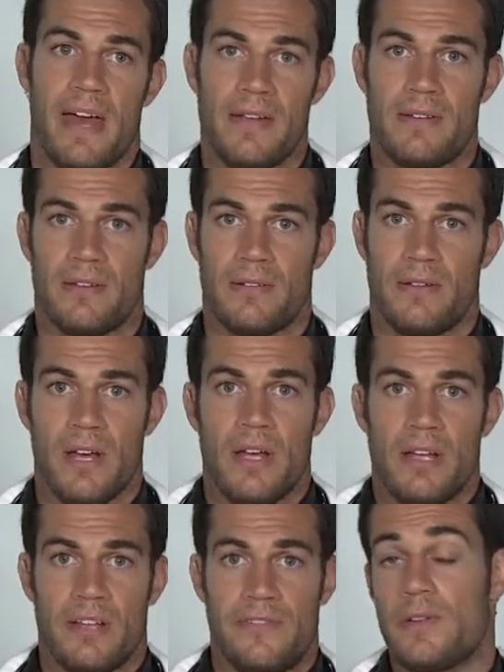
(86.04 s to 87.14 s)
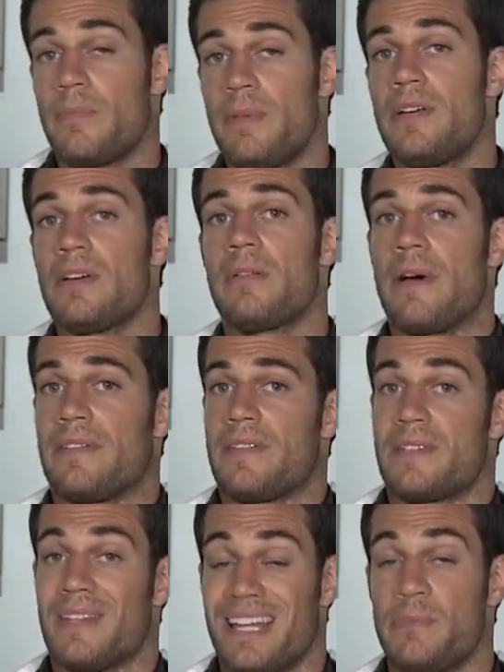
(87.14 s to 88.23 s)
hey dude, if you can be good about
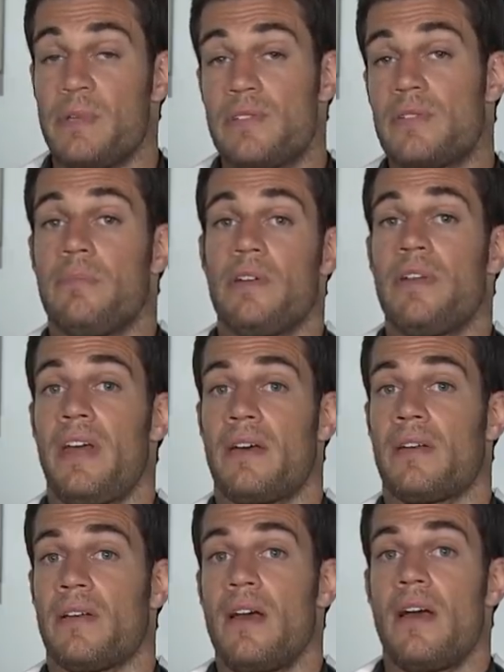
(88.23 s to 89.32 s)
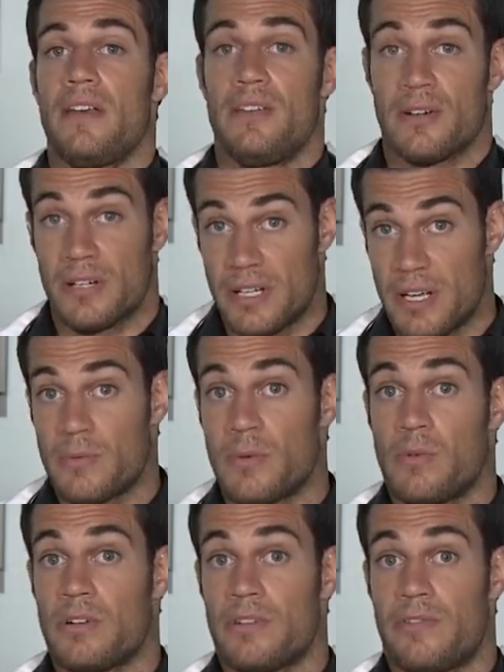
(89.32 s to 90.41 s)
this and let me trim your nail, you're gonna get
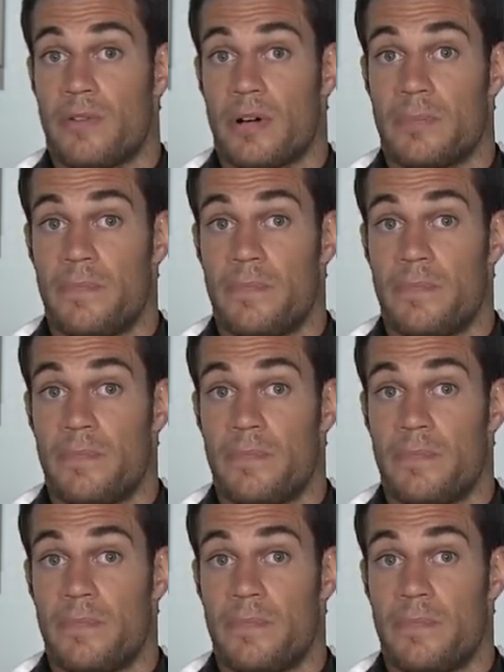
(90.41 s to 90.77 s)
rewarded for it.